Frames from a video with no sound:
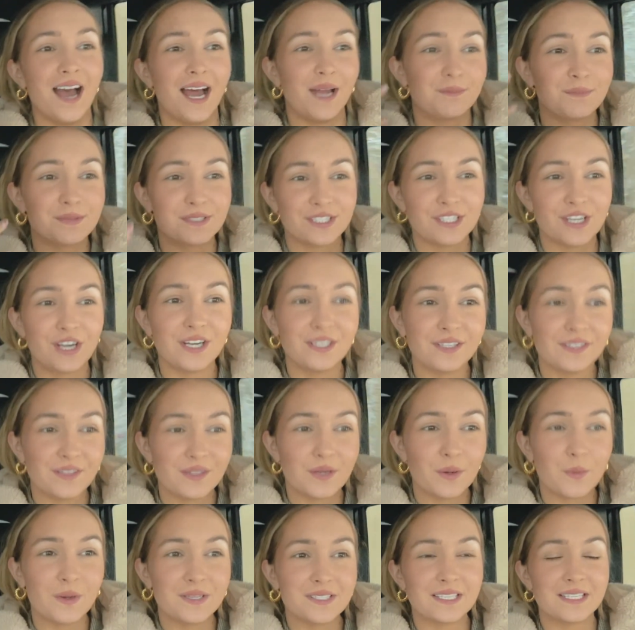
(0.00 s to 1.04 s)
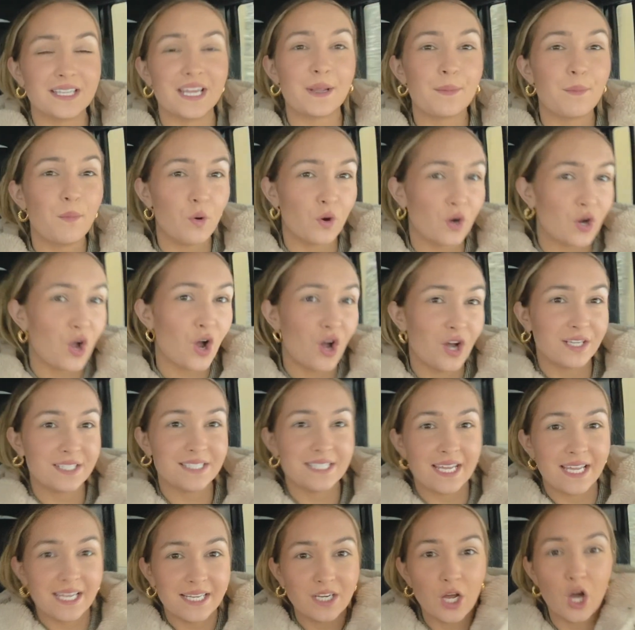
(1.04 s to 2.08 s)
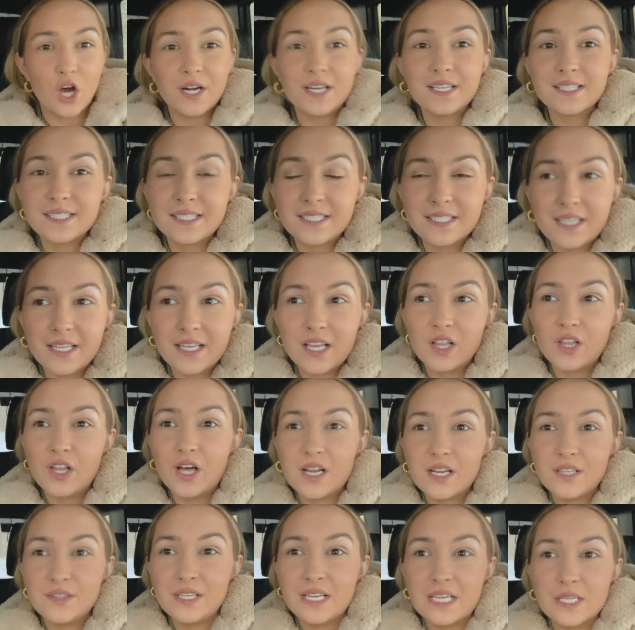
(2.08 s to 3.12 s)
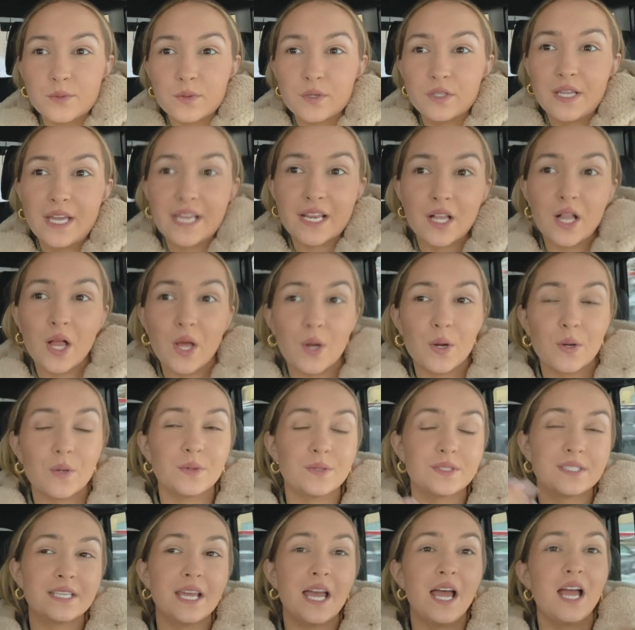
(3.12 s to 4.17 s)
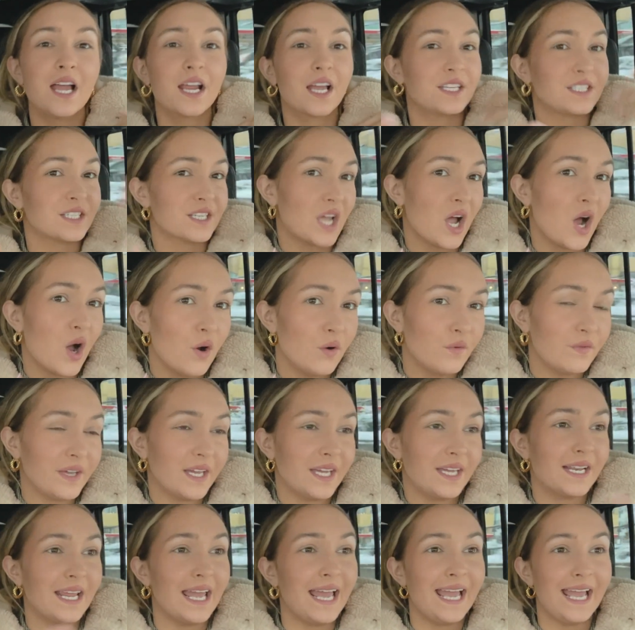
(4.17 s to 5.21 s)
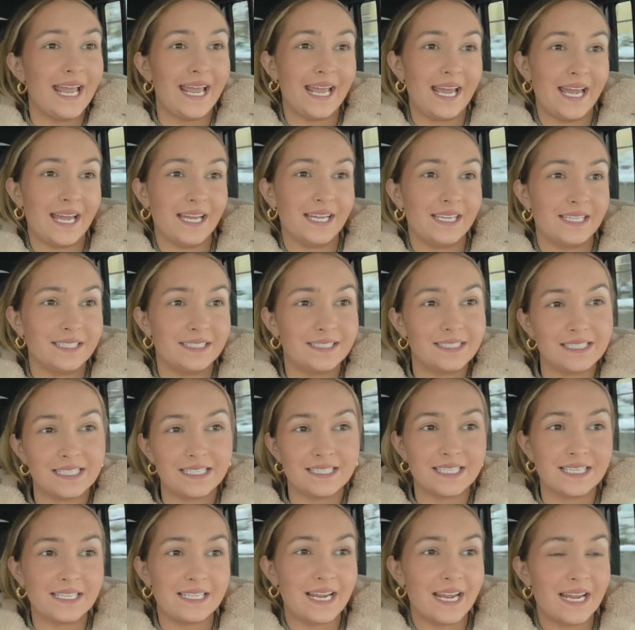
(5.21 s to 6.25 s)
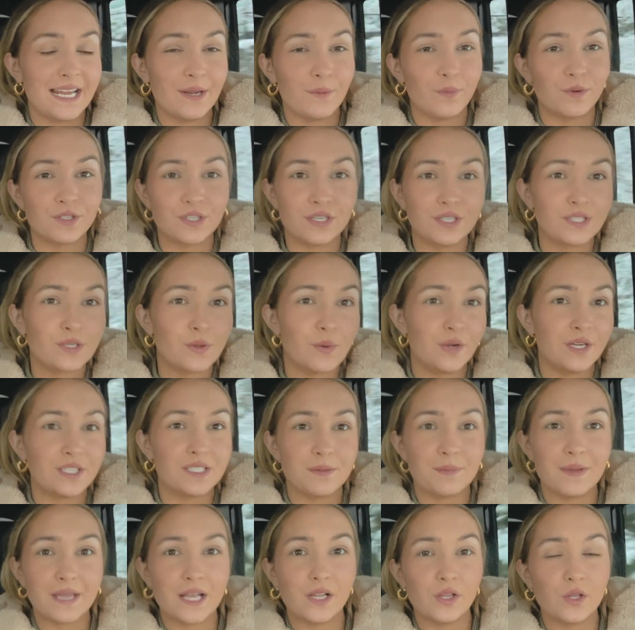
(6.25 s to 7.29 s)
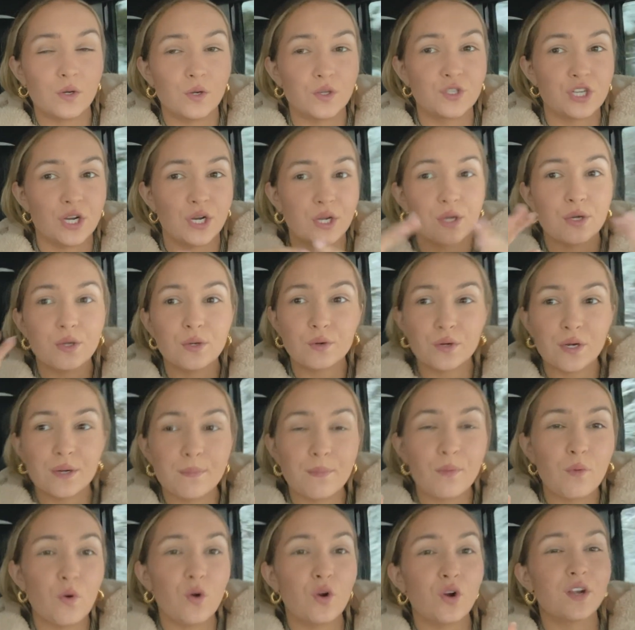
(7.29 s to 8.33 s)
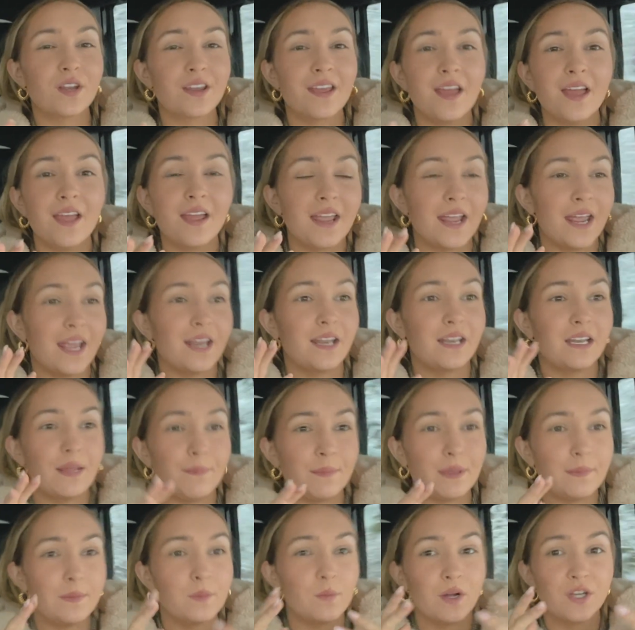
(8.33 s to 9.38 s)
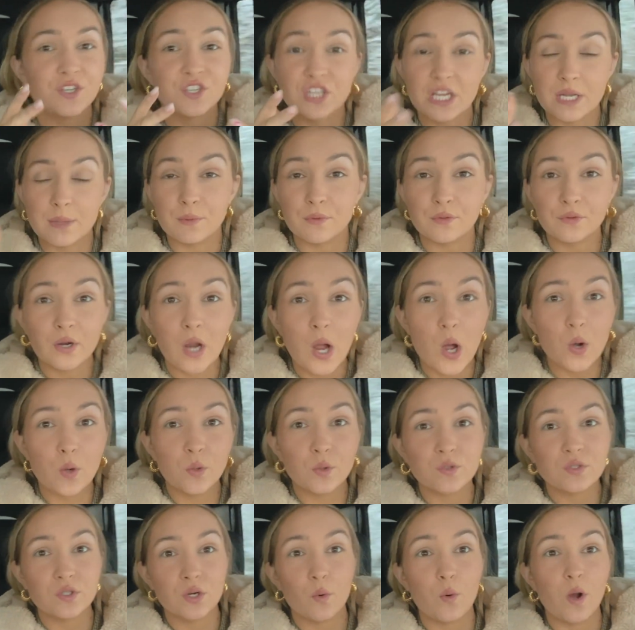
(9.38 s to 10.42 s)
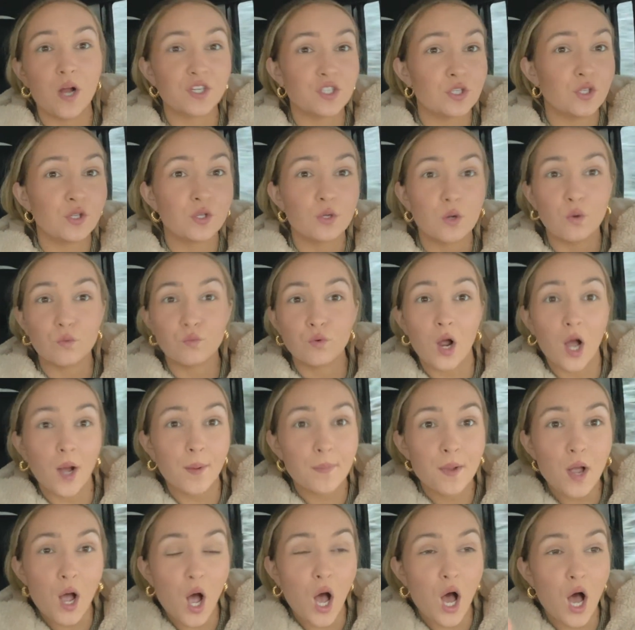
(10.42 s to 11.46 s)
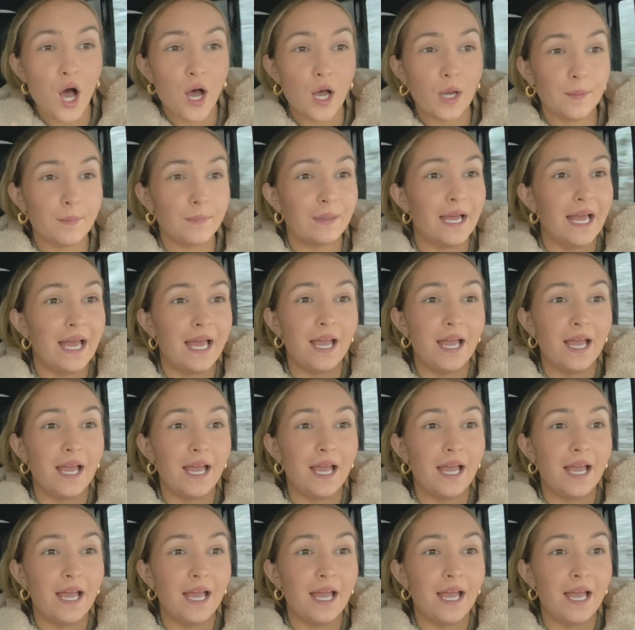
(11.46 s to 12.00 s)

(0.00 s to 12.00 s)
I'm sorry that there wasn't like more content. Honestly, like a lot of things were like closed because of COVID. And tonight we're just going to make a little charcuterie board and maybe watch Game of Thrones or watch a little rom-com